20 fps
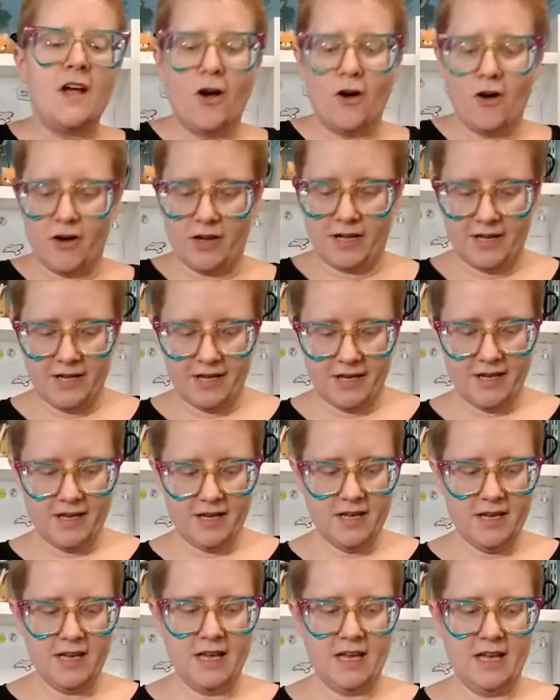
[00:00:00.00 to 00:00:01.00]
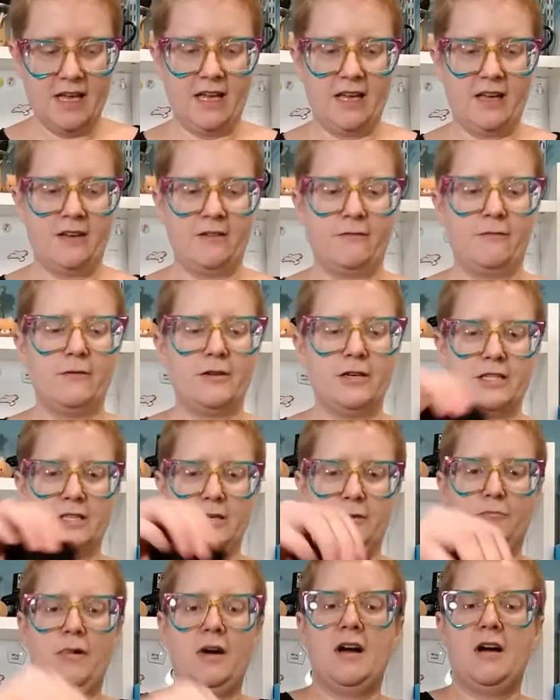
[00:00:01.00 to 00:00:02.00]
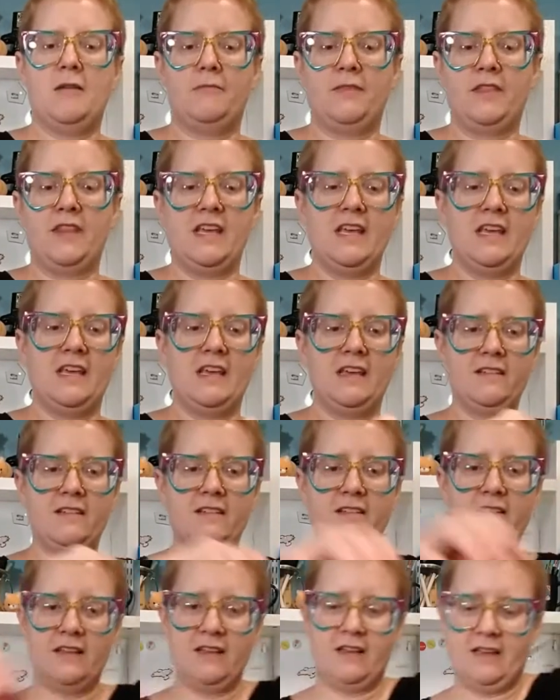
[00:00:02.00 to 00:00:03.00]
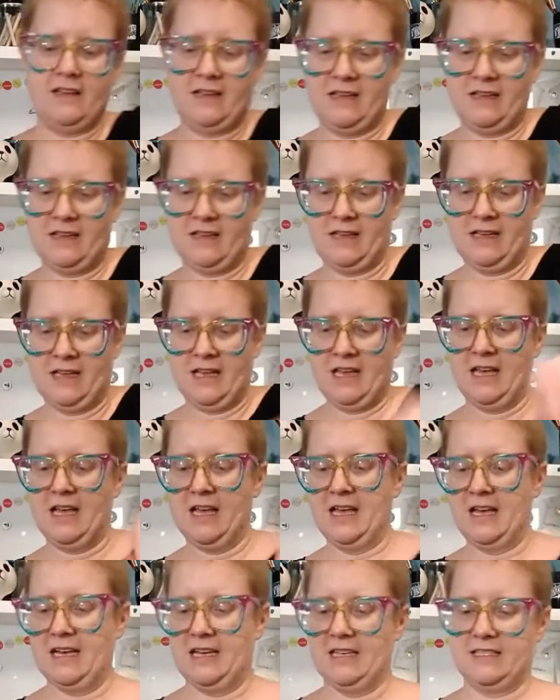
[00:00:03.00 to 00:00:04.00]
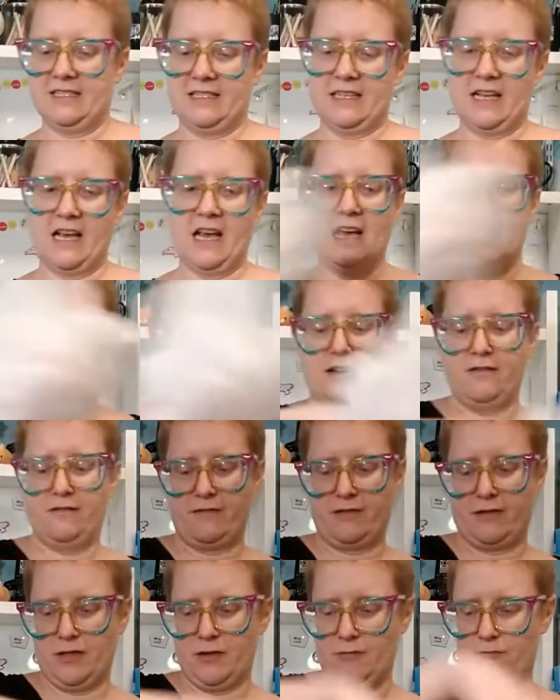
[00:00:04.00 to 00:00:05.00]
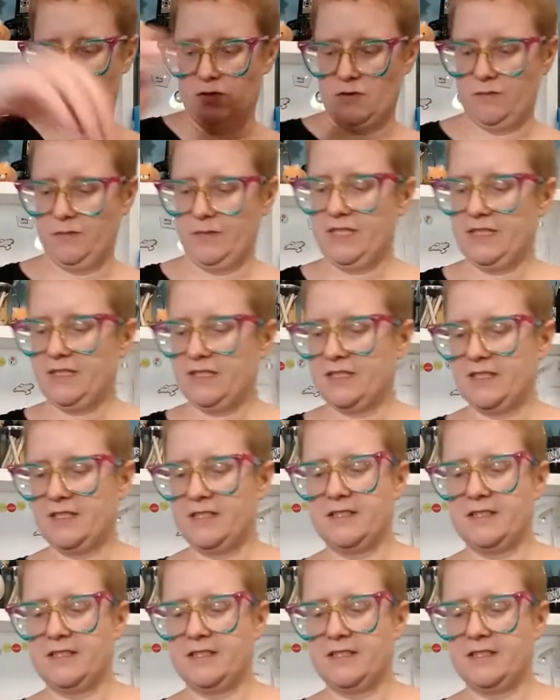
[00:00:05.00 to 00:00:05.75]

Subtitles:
Okay, we're going to pop these aside for the moment.